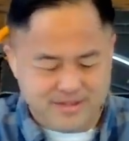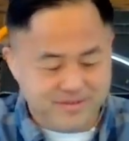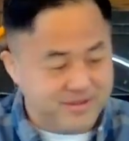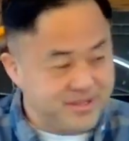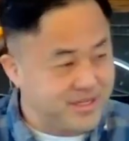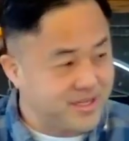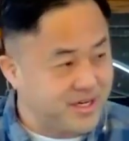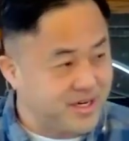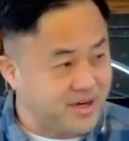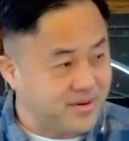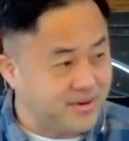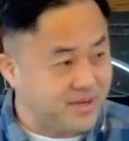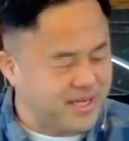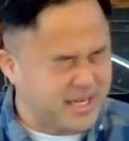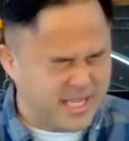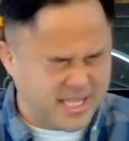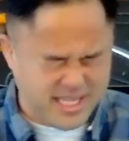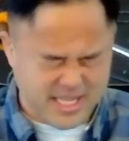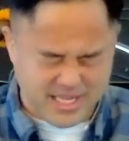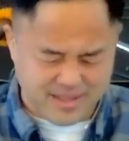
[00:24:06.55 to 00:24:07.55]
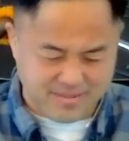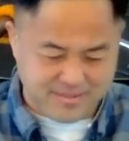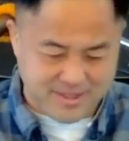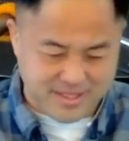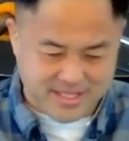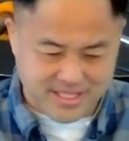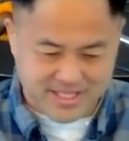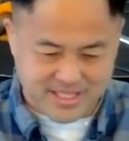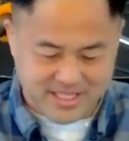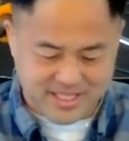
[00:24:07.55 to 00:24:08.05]
even already up
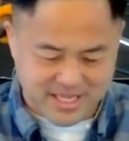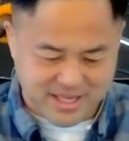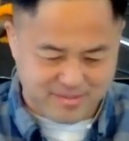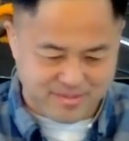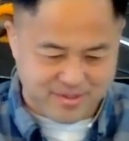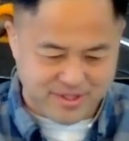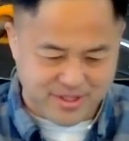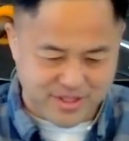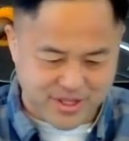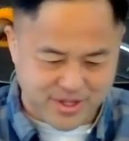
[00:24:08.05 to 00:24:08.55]
to